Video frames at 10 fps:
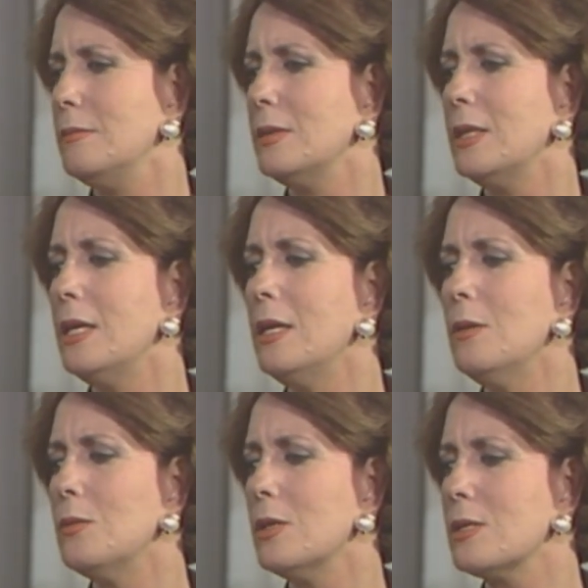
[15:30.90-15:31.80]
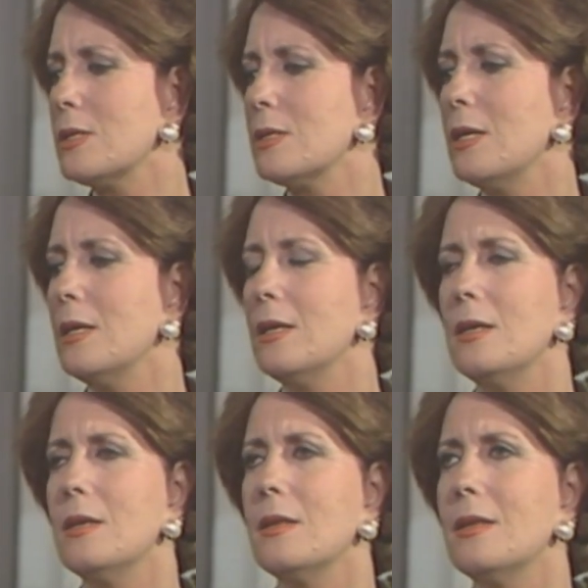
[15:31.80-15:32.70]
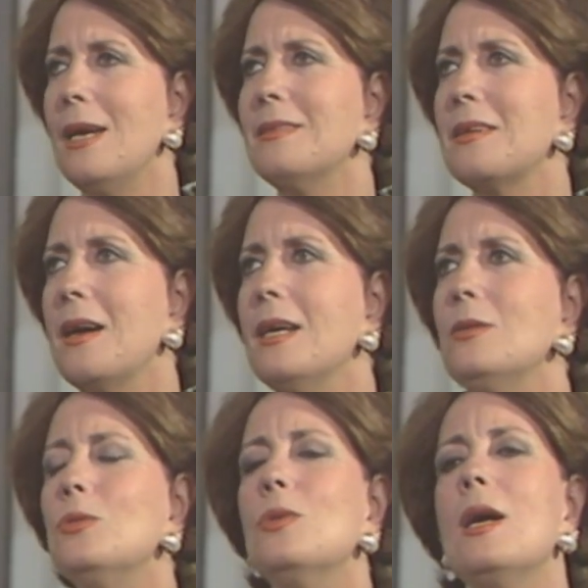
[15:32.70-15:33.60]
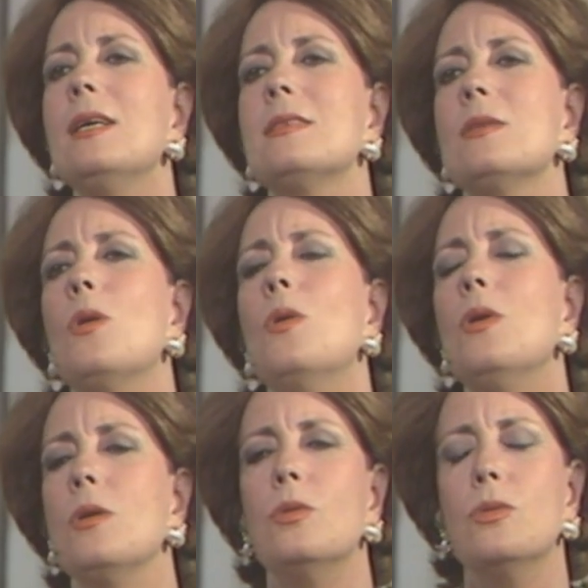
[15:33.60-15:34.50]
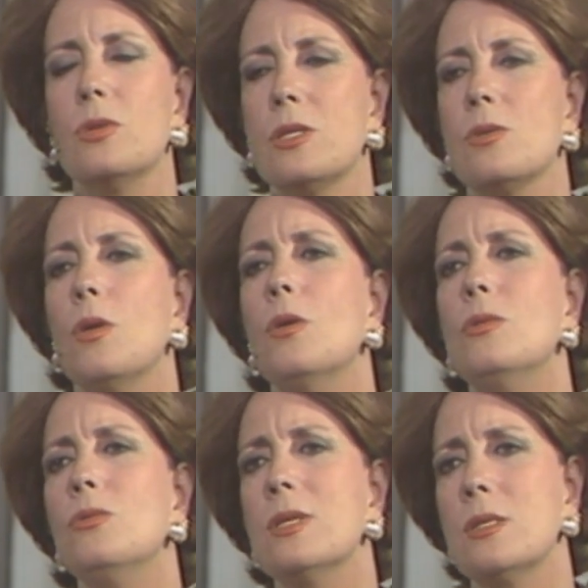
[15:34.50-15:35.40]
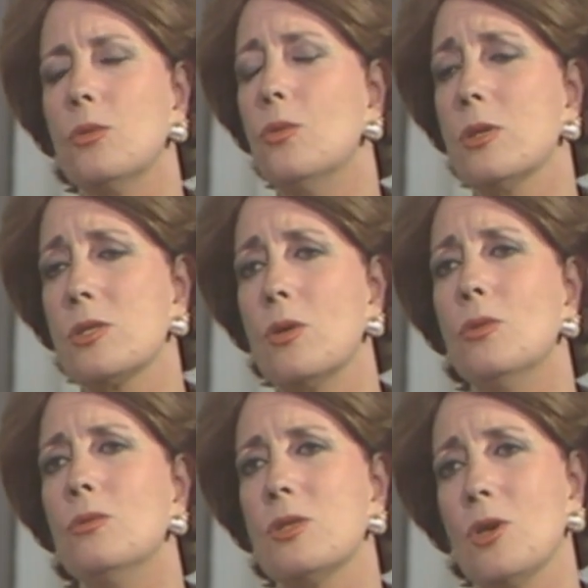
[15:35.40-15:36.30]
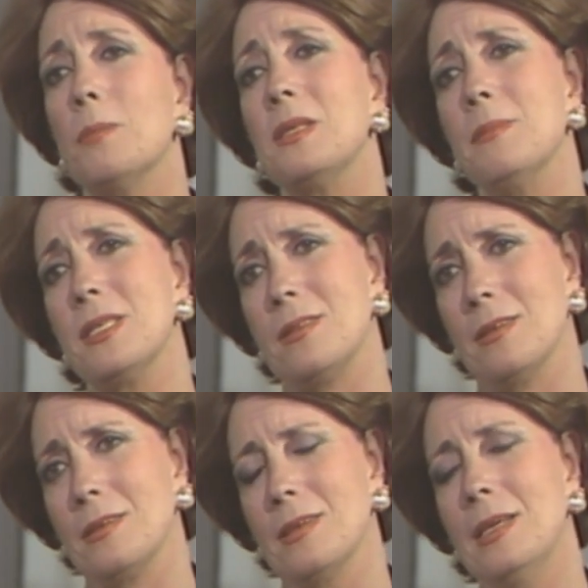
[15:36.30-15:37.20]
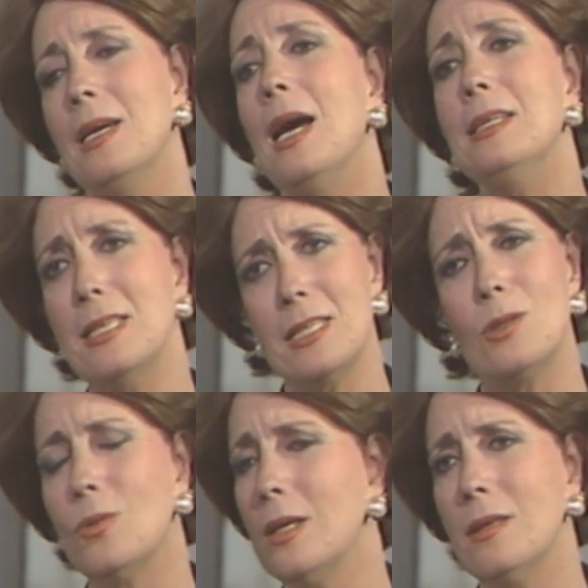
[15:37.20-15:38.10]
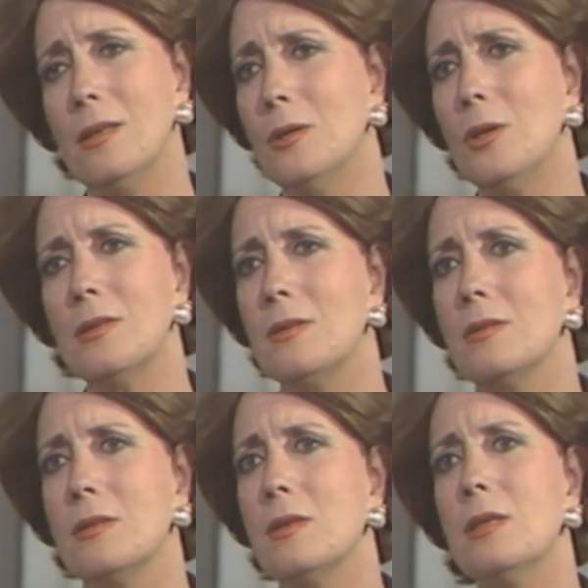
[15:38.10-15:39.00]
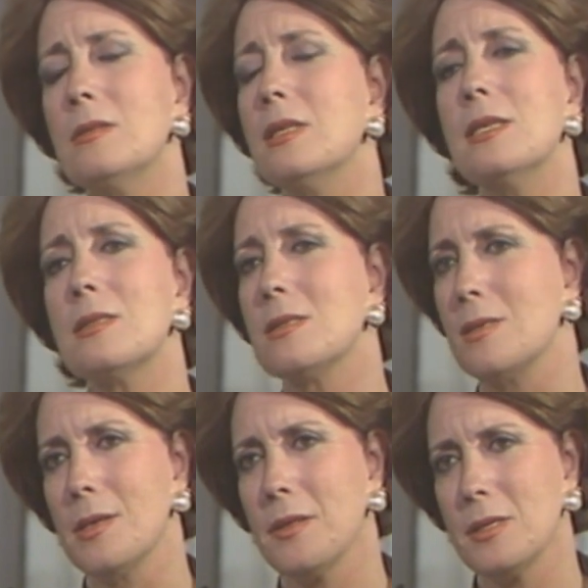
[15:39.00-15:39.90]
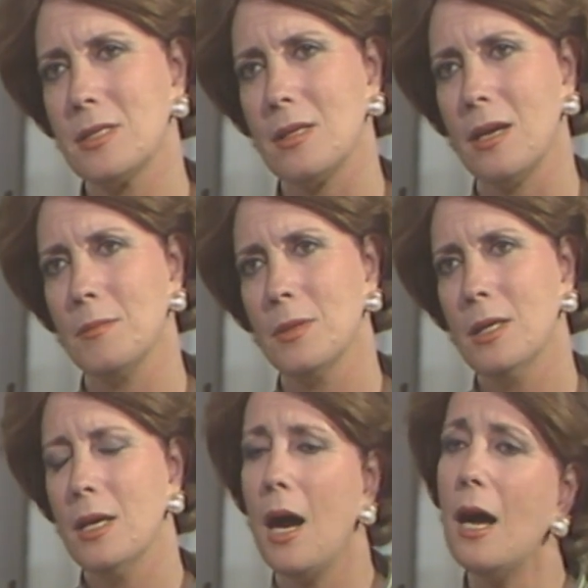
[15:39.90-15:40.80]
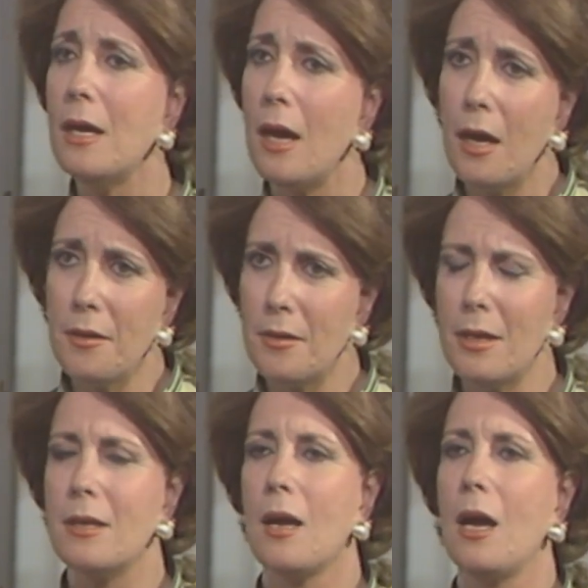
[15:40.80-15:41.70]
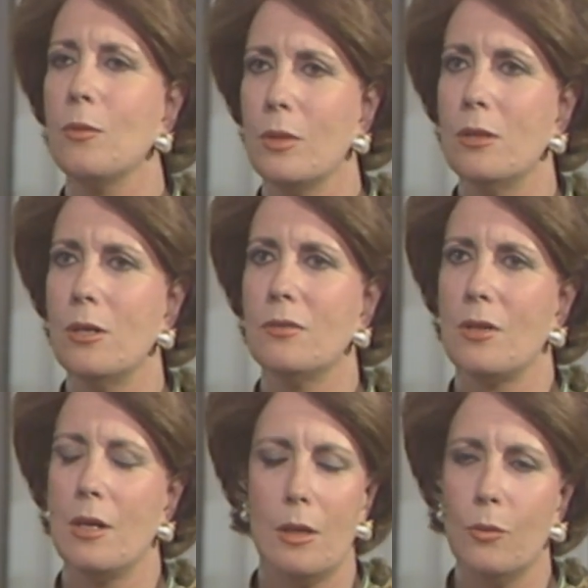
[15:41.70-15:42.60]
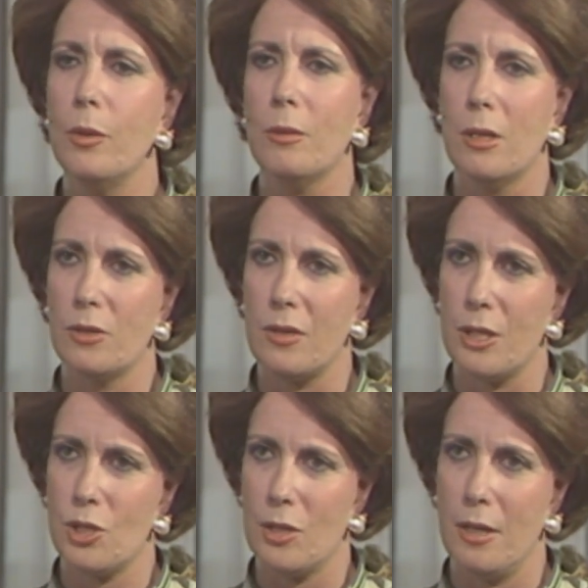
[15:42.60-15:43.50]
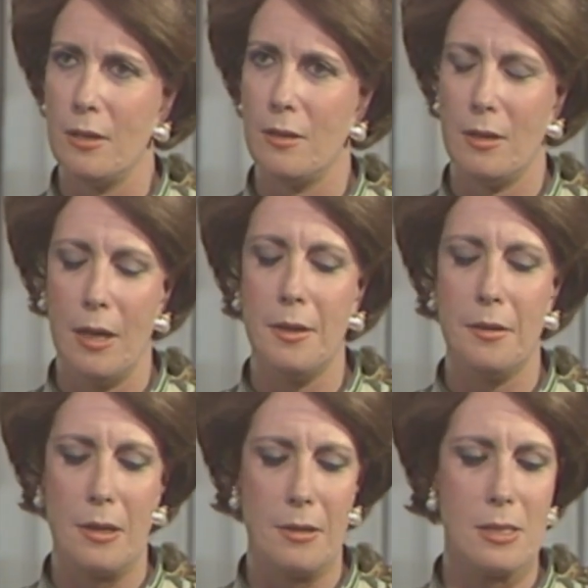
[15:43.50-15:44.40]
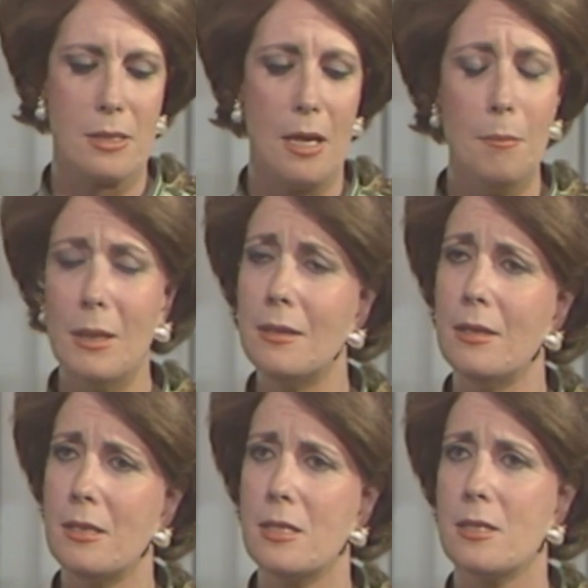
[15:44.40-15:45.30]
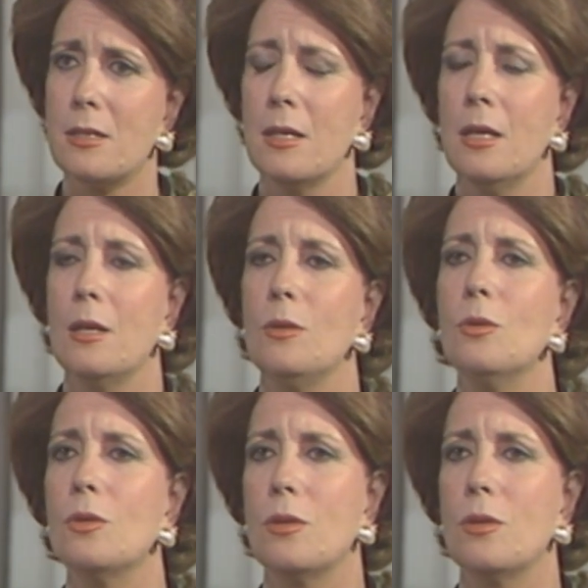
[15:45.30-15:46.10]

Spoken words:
he was that kind who was always optimistic. And he said, well, not necessary this time. I think I will not. We will not reach anything this time, but let us look